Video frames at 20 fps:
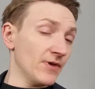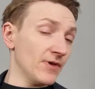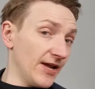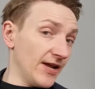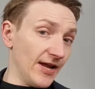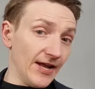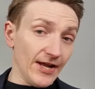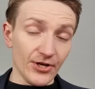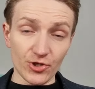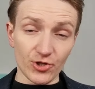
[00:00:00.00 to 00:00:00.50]

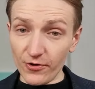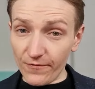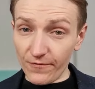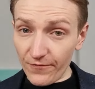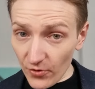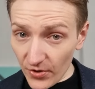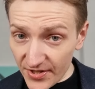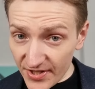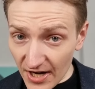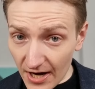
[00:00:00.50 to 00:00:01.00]
Into, for
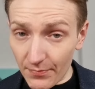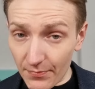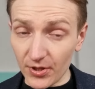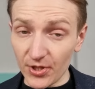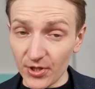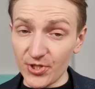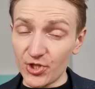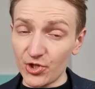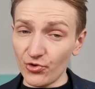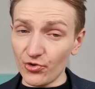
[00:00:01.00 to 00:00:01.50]
example,
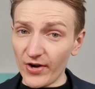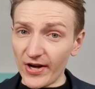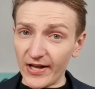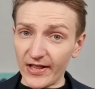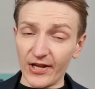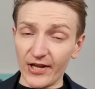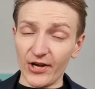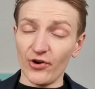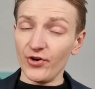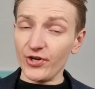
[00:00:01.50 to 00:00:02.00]

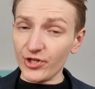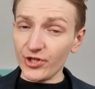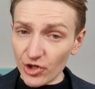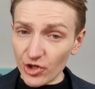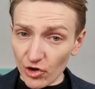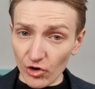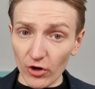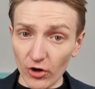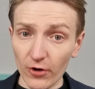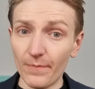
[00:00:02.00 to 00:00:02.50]
Australia and
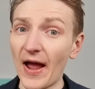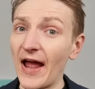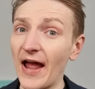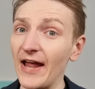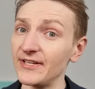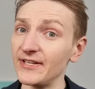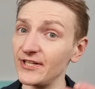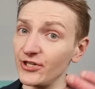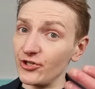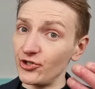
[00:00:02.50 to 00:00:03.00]
Europe and
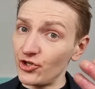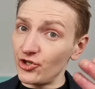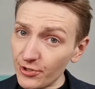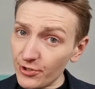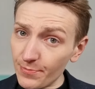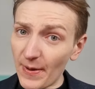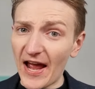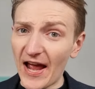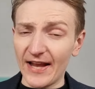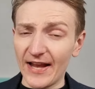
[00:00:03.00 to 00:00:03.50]
into
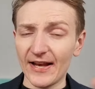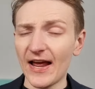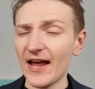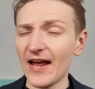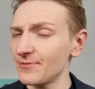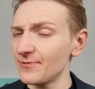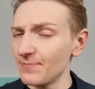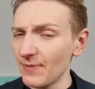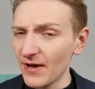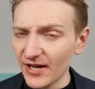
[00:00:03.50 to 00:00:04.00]
Japan, as
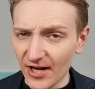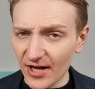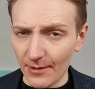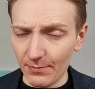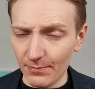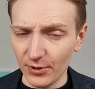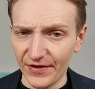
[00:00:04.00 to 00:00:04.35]
but a couple of